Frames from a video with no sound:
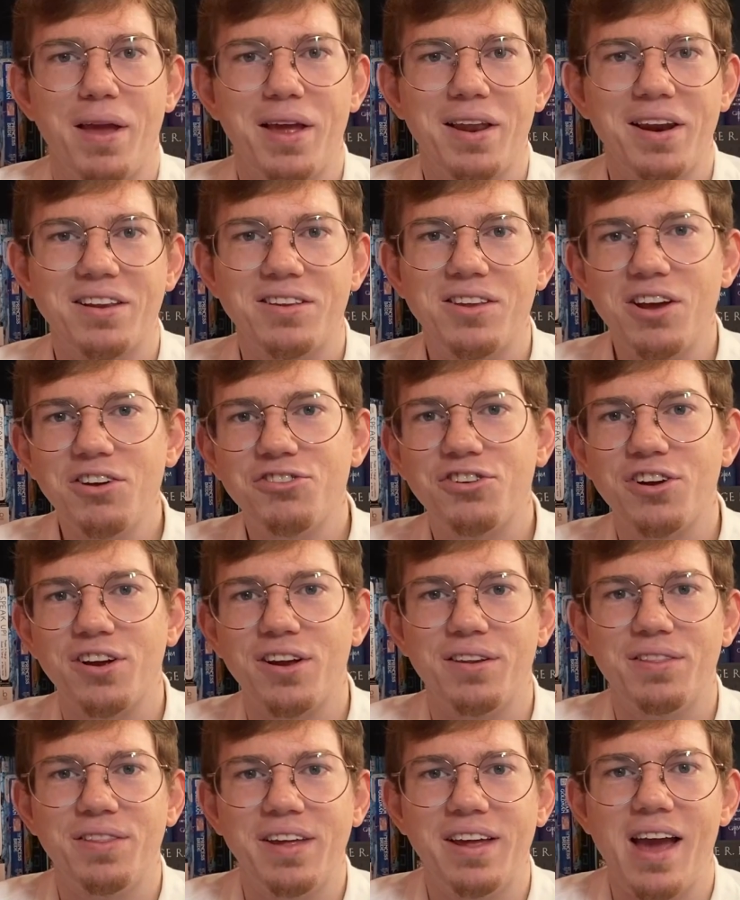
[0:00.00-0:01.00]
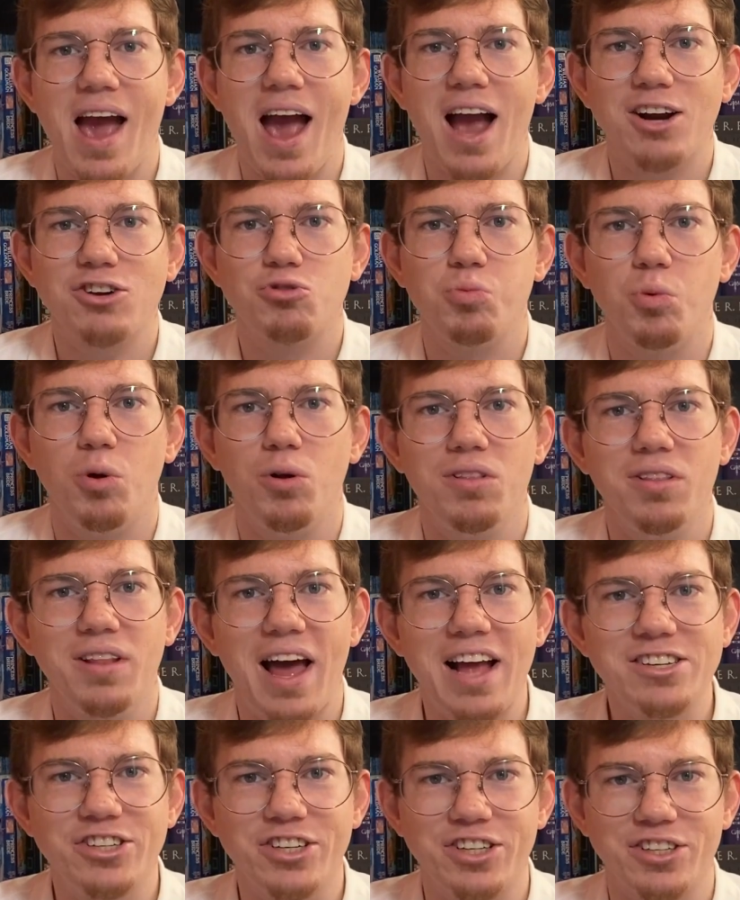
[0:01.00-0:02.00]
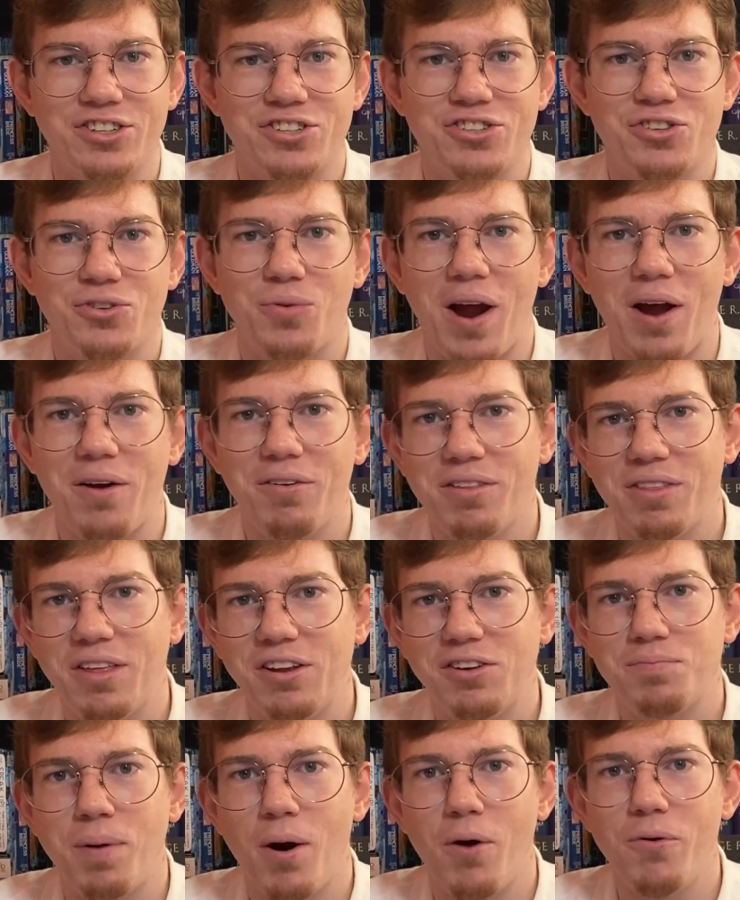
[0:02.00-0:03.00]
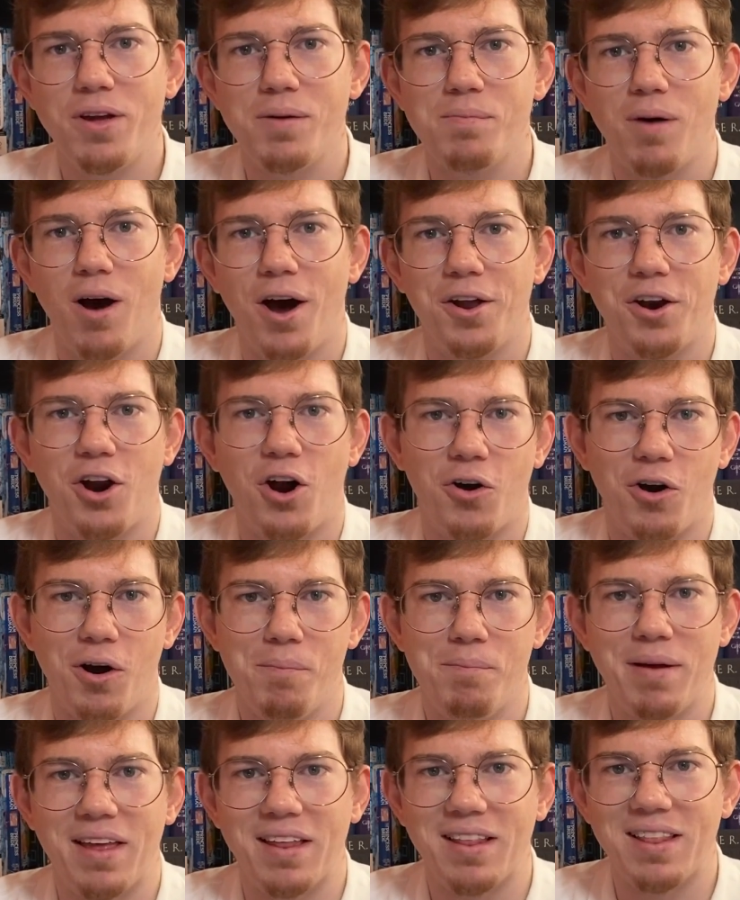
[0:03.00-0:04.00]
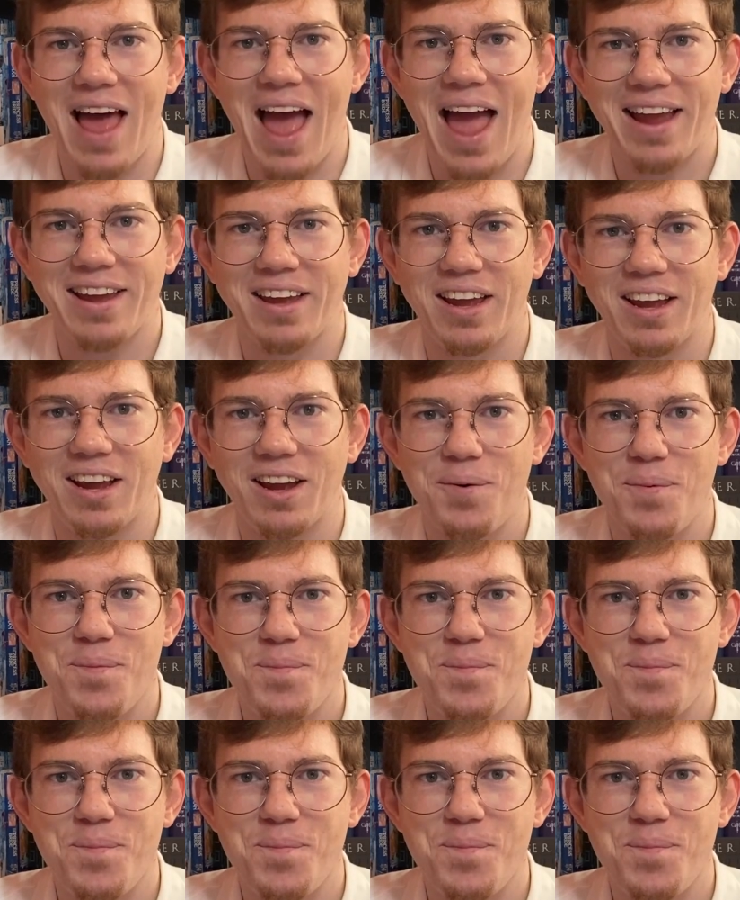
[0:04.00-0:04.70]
In addition, the actual legends surrounding these Pokemon are a bit lacking.